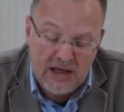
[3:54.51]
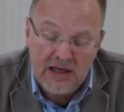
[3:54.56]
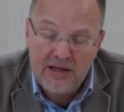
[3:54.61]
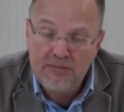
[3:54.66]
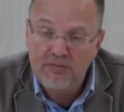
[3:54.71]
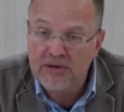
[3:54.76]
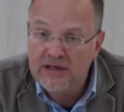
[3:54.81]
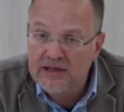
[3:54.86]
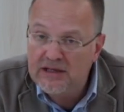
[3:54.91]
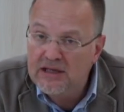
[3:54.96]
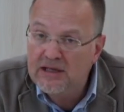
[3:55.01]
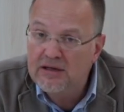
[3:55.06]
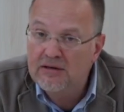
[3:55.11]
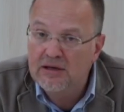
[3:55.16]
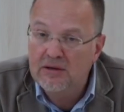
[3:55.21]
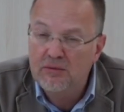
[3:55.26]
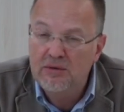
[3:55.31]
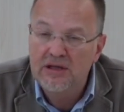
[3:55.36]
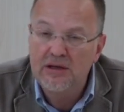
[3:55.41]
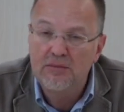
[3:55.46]
In
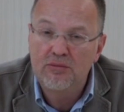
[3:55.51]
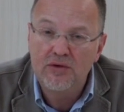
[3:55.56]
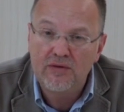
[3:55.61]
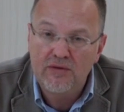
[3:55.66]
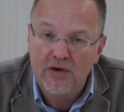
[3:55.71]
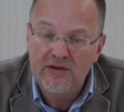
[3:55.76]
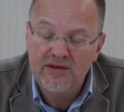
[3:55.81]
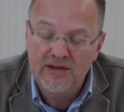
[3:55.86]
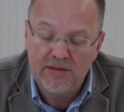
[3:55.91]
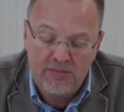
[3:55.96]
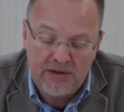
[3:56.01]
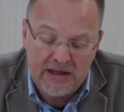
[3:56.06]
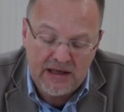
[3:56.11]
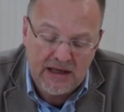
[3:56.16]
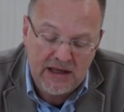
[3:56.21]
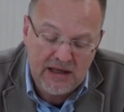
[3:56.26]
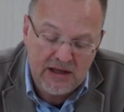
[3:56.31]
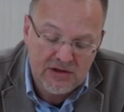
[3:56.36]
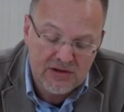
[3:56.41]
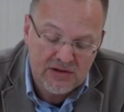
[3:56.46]
particular, with the Blue Voice
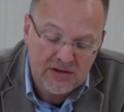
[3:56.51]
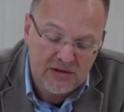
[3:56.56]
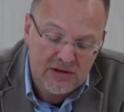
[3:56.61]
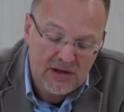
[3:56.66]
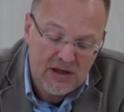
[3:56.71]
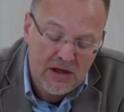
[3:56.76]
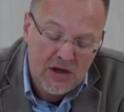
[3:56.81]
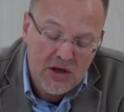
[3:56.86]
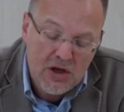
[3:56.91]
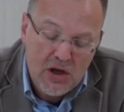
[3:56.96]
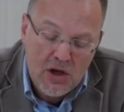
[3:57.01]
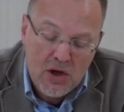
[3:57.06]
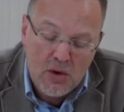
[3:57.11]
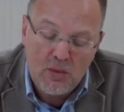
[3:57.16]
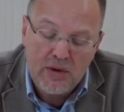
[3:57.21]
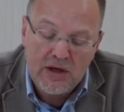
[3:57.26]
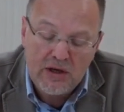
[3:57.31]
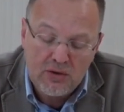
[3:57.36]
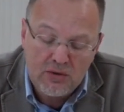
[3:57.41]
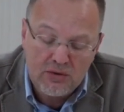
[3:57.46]
application,
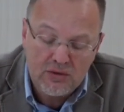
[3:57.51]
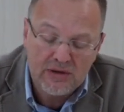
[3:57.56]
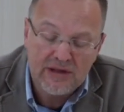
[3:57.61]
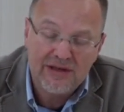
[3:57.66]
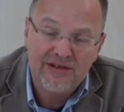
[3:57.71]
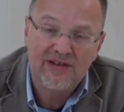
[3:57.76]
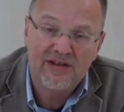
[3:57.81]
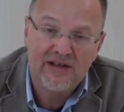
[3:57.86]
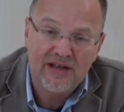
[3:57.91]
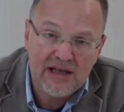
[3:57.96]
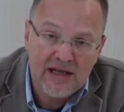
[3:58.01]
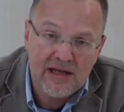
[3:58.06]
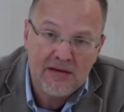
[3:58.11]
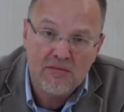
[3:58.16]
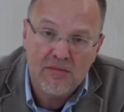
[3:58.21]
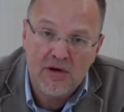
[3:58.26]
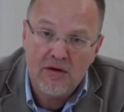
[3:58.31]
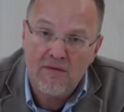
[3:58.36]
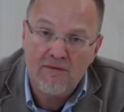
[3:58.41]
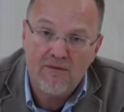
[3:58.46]
we could
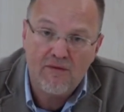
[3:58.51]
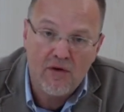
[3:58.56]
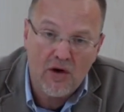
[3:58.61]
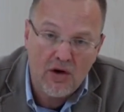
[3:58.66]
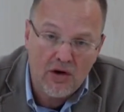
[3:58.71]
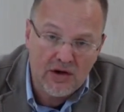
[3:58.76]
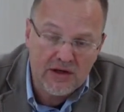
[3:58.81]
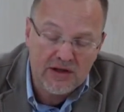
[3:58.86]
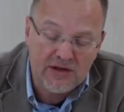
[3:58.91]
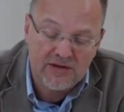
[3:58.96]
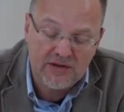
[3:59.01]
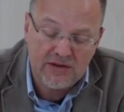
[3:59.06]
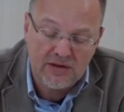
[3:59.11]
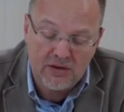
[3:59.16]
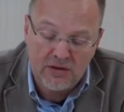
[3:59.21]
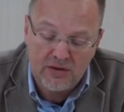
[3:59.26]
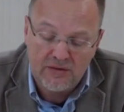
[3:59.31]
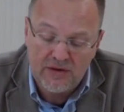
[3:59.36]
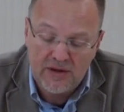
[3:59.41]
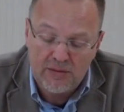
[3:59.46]
stream voice
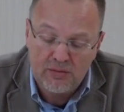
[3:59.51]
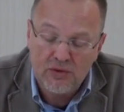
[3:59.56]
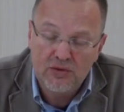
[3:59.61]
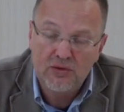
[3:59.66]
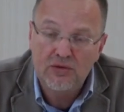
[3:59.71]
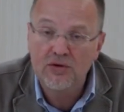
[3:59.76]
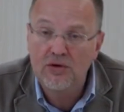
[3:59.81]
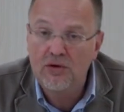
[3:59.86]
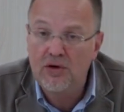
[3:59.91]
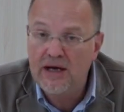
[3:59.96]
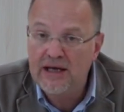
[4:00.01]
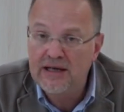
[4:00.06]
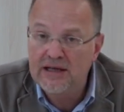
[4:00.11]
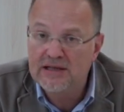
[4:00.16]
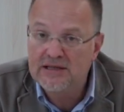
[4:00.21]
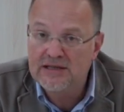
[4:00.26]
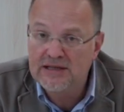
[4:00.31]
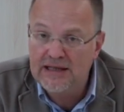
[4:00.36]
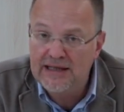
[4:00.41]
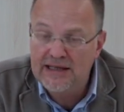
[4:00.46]
over Bluetooth Low Energy